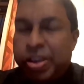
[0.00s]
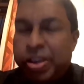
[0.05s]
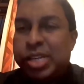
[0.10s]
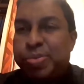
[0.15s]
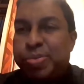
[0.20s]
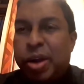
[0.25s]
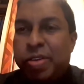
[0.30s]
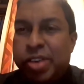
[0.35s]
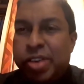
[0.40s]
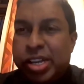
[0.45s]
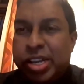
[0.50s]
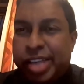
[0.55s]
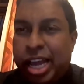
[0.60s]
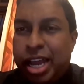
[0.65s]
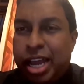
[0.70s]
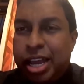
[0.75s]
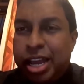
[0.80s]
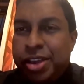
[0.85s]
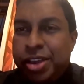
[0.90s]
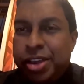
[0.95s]
powers
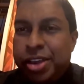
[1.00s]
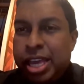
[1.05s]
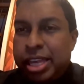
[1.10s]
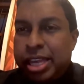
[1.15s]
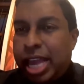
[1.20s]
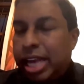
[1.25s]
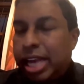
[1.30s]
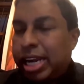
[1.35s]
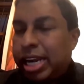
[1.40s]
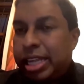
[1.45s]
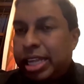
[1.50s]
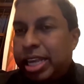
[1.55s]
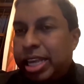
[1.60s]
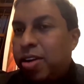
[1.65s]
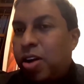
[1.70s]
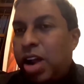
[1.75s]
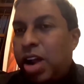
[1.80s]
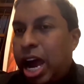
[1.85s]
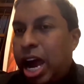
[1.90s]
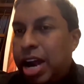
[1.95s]
are, there is nothing
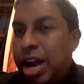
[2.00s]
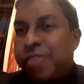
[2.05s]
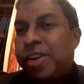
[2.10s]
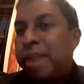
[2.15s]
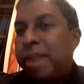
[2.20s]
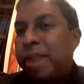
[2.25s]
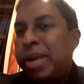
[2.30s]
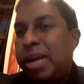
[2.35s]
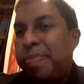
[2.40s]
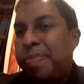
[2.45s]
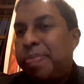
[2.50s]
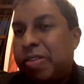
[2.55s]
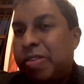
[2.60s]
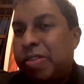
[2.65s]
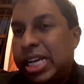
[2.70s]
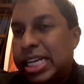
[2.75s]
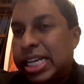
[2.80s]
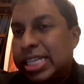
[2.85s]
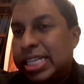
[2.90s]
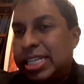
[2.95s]
called untrammeled
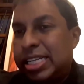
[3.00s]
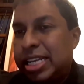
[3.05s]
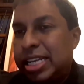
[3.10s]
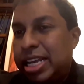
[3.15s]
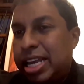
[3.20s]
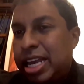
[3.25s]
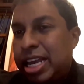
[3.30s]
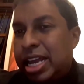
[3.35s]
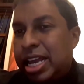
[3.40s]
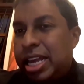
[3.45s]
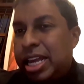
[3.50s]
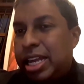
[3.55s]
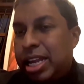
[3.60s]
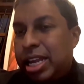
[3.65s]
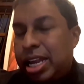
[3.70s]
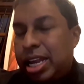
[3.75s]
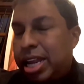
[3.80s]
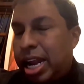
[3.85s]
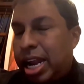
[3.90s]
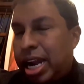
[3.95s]
powers.
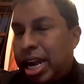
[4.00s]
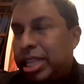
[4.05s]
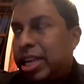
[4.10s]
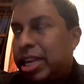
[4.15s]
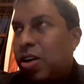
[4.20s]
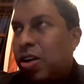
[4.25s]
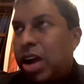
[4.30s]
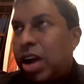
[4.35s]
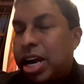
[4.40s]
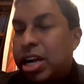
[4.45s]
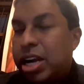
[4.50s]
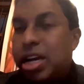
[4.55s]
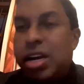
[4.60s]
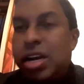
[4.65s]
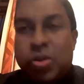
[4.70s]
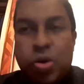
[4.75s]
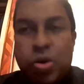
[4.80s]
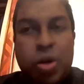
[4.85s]
There is nothing called uncontrolled